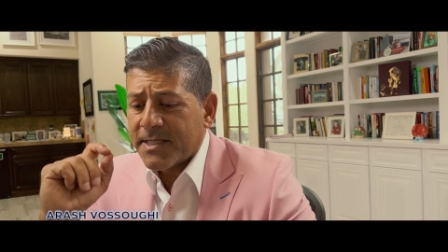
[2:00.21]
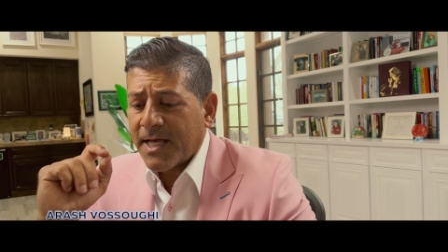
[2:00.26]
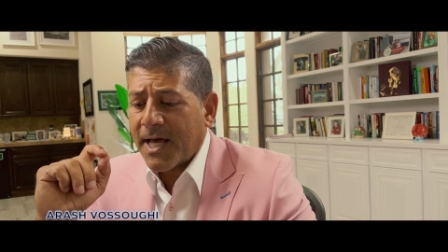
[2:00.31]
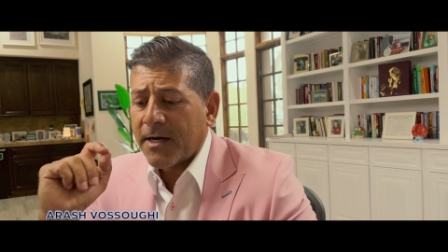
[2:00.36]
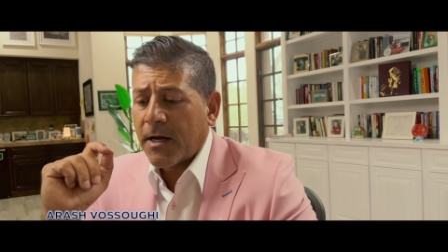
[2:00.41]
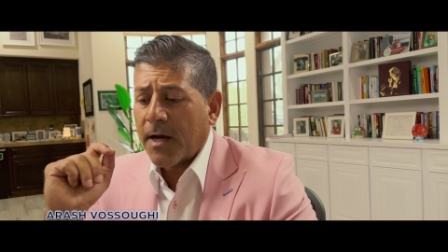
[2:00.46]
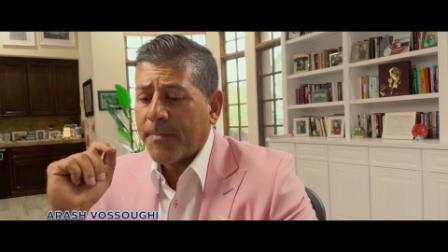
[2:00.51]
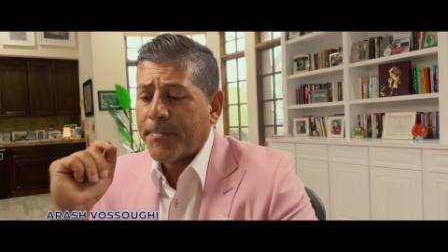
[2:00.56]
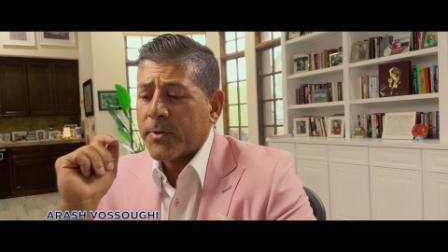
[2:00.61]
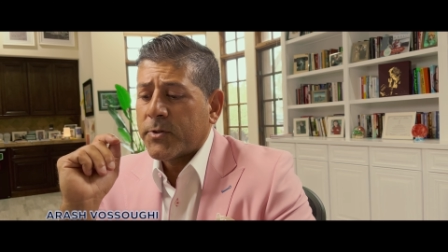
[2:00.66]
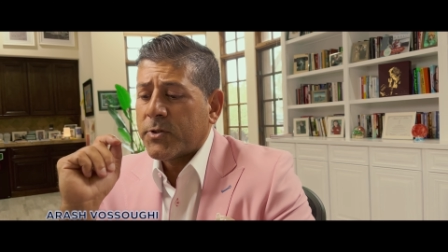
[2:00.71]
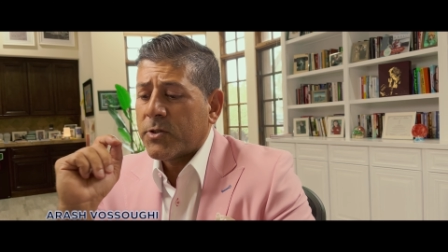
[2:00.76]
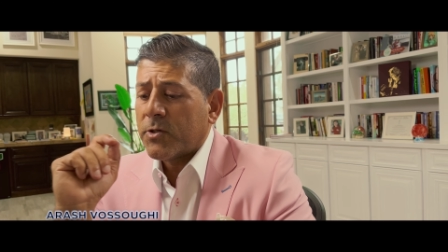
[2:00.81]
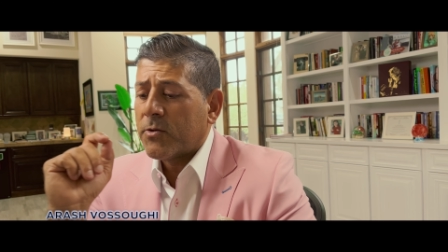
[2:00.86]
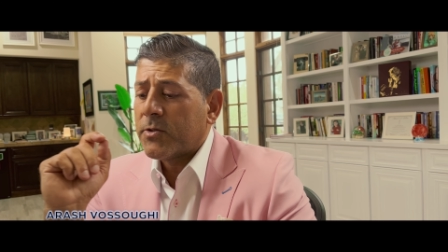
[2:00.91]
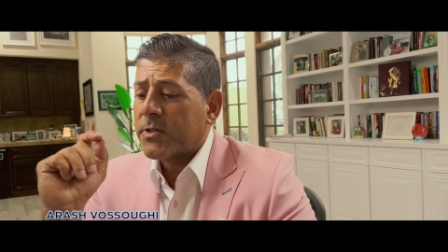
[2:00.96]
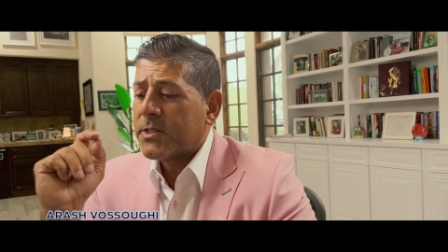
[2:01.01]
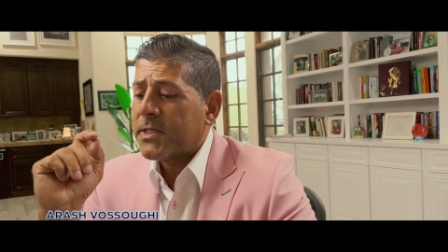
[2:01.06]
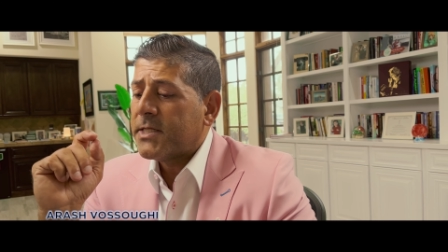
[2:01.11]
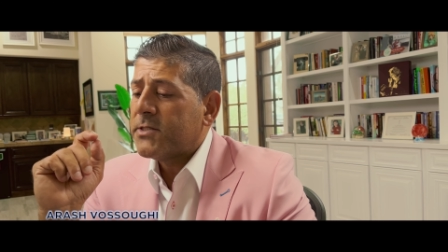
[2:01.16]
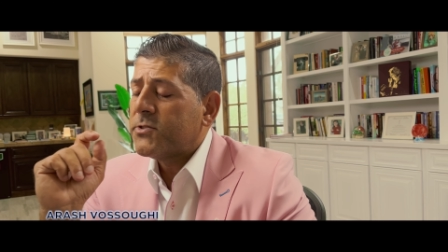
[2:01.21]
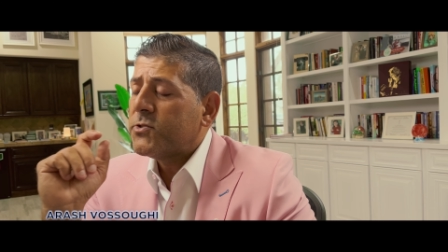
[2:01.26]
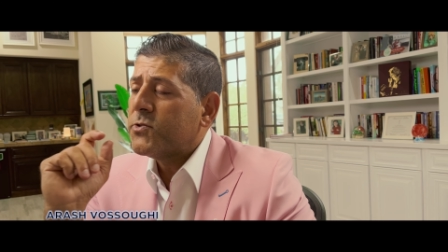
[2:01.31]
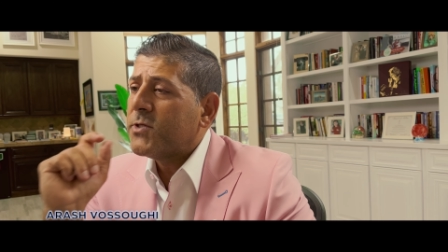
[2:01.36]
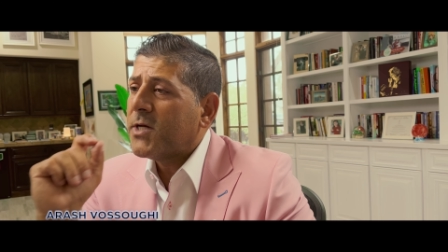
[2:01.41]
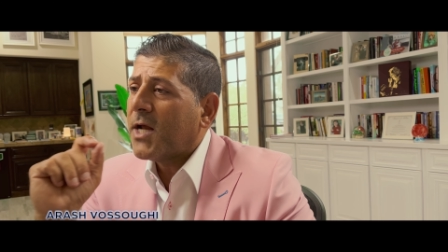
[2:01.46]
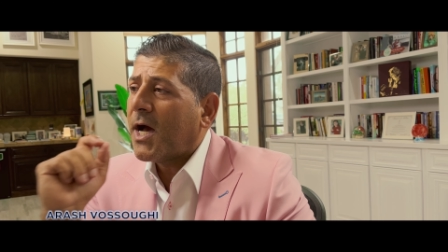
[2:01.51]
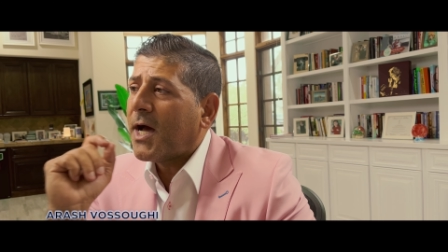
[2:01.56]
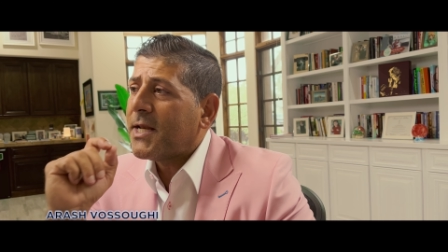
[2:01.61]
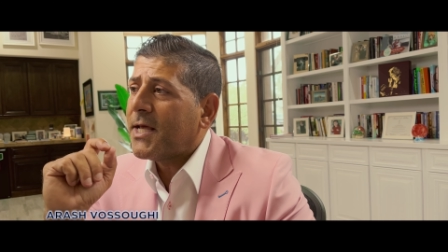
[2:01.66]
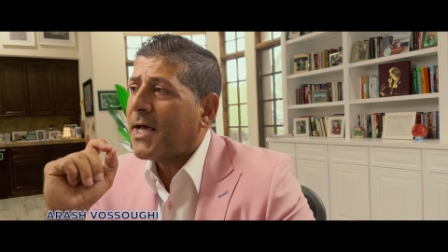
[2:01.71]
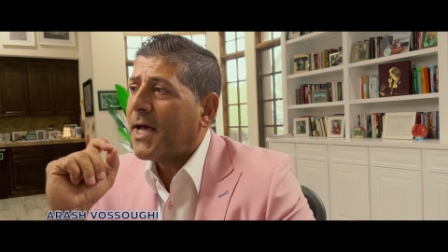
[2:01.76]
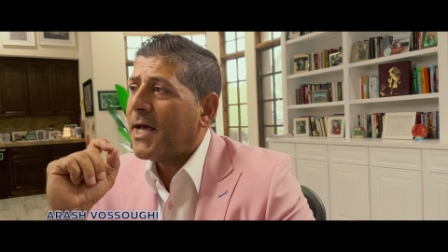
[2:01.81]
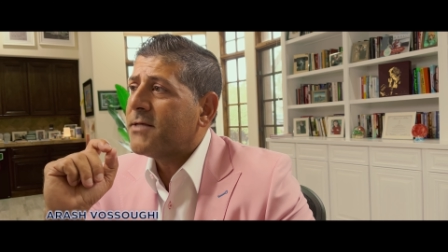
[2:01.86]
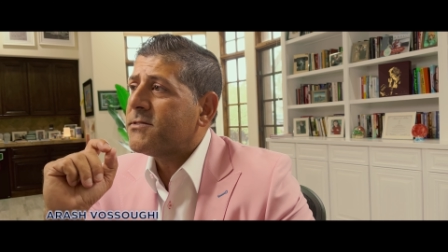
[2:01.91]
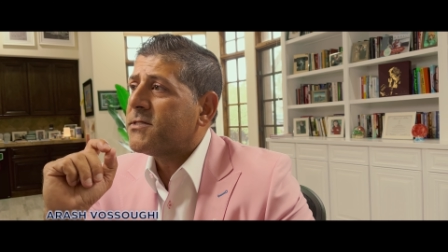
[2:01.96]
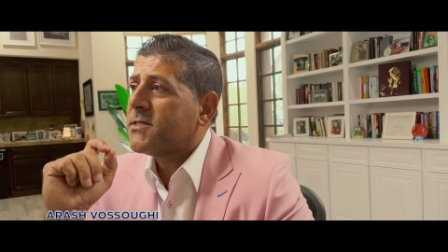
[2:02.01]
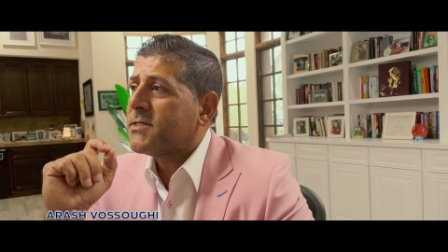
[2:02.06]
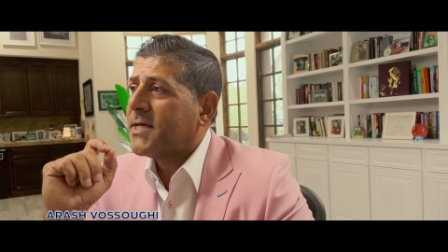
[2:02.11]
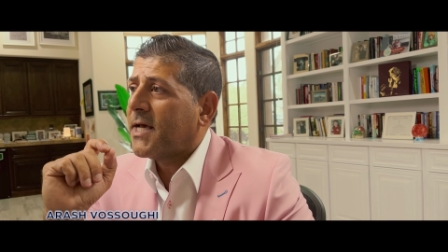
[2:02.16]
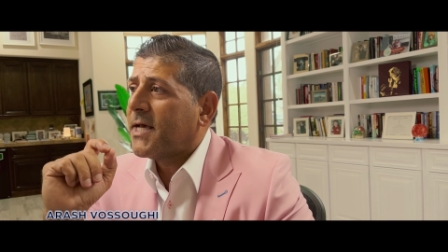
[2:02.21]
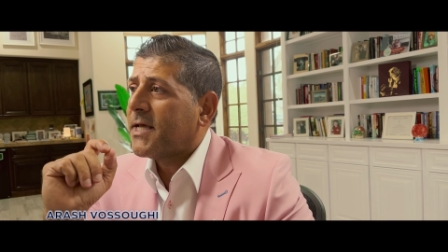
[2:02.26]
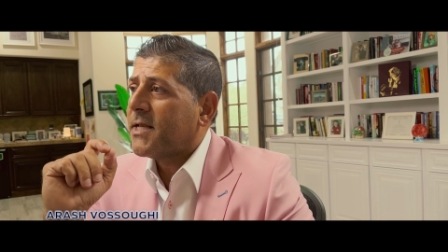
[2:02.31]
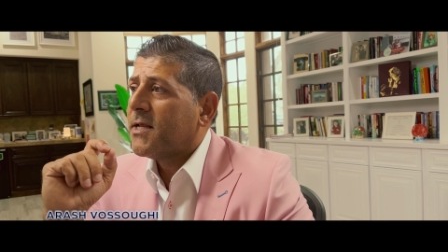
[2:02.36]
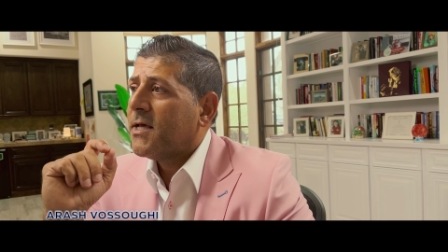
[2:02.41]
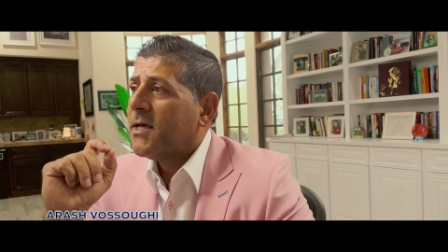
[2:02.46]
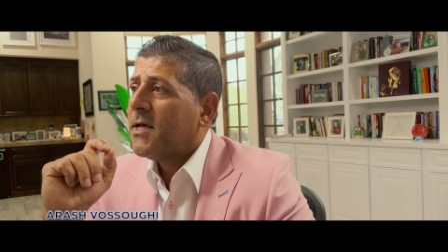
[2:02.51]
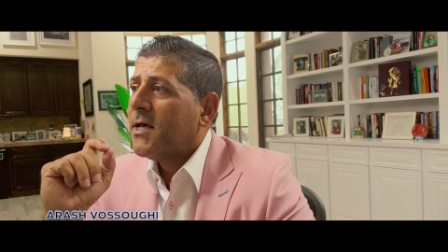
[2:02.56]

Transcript: that opportunity. Do not hesitate.